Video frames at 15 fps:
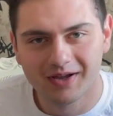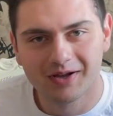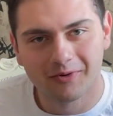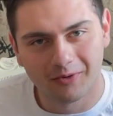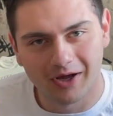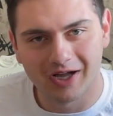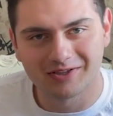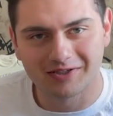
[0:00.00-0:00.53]

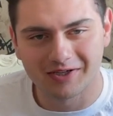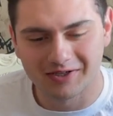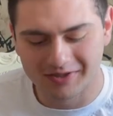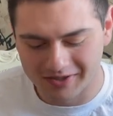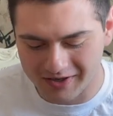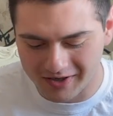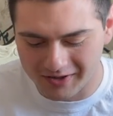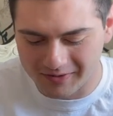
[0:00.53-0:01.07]
Well, that's good to
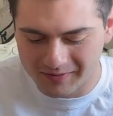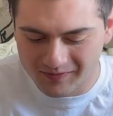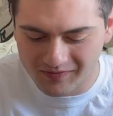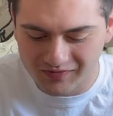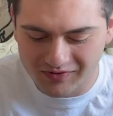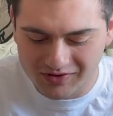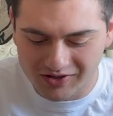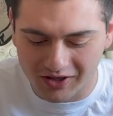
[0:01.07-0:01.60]
know.
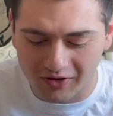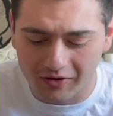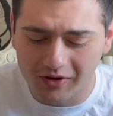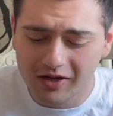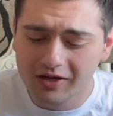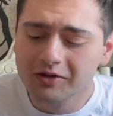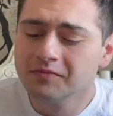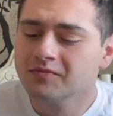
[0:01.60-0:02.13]
So,
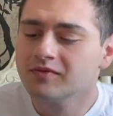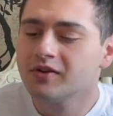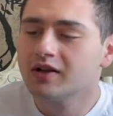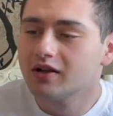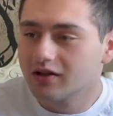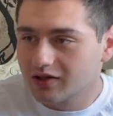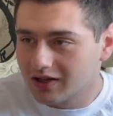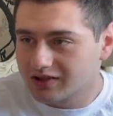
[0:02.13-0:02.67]

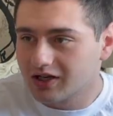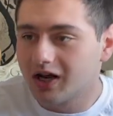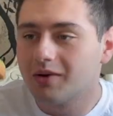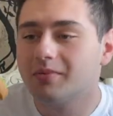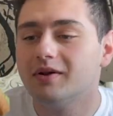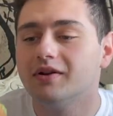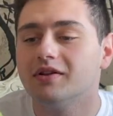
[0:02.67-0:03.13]
let's hop into